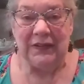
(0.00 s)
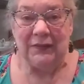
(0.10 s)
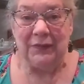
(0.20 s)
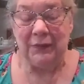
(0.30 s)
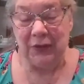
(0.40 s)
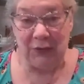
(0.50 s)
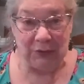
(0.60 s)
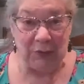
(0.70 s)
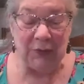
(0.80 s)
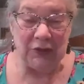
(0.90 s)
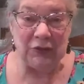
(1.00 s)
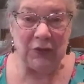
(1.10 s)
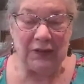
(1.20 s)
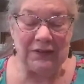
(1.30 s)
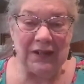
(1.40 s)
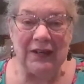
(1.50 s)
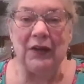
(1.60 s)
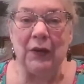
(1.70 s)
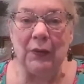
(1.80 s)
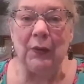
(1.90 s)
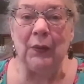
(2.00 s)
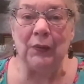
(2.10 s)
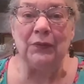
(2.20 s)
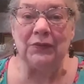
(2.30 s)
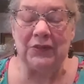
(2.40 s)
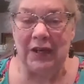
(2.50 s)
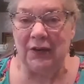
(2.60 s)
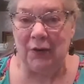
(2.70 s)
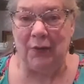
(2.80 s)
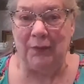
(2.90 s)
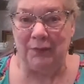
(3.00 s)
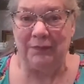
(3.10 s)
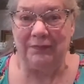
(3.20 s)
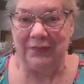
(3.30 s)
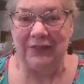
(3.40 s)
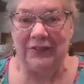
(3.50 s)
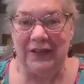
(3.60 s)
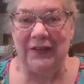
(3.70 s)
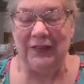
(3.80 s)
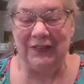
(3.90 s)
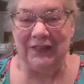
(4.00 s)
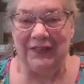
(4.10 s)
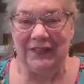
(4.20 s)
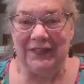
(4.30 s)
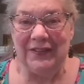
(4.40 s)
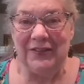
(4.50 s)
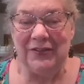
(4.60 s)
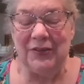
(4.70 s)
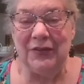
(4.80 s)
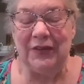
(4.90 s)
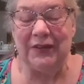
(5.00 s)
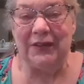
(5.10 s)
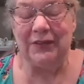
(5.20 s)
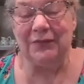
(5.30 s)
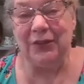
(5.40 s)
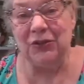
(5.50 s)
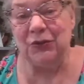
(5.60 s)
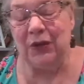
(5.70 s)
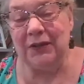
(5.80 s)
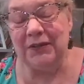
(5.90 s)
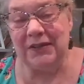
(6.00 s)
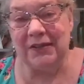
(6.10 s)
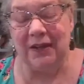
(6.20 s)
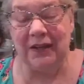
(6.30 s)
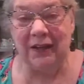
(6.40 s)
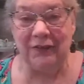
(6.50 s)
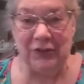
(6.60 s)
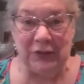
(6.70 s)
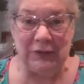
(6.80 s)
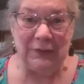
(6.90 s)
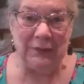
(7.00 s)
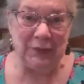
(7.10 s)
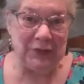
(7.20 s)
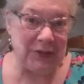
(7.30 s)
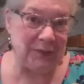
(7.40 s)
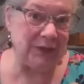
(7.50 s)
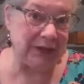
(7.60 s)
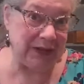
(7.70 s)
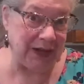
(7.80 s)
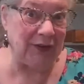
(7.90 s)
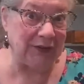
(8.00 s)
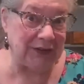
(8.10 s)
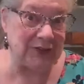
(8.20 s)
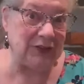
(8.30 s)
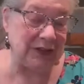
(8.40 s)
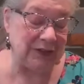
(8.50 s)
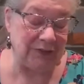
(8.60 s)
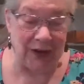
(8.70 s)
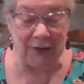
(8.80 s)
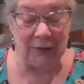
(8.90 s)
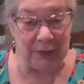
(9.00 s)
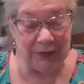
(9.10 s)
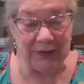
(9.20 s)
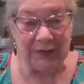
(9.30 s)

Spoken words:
when we go to a restaurant, take our own take-home container so that the restaurant does not have to put something out into the environment